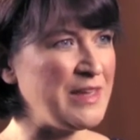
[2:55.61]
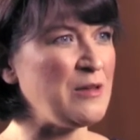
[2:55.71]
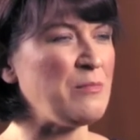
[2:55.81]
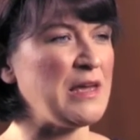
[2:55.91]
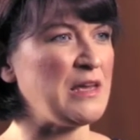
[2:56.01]

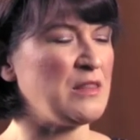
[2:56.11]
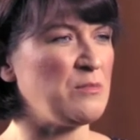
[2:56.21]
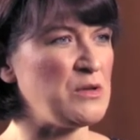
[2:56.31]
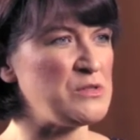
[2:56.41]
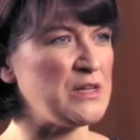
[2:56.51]
in making the
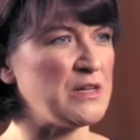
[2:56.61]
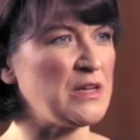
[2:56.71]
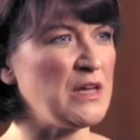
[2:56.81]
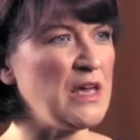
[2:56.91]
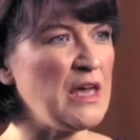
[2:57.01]
music.
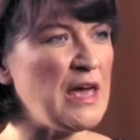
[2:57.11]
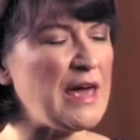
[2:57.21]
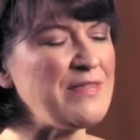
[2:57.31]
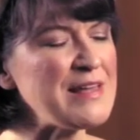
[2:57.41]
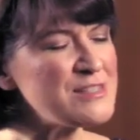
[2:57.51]

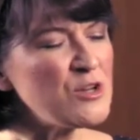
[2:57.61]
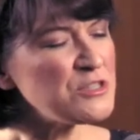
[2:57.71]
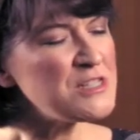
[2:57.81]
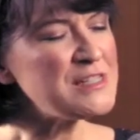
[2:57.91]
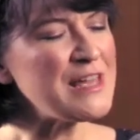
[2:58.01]
And that's
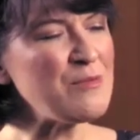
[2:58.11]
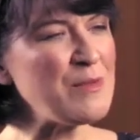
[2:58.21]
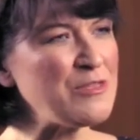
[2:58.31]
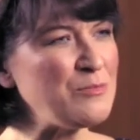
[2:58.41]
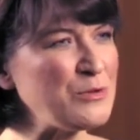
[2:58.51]
not to say that
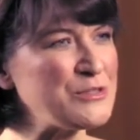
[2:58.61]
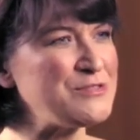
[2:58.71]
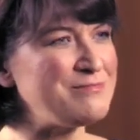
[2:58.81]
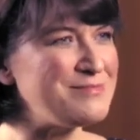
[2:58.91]
method books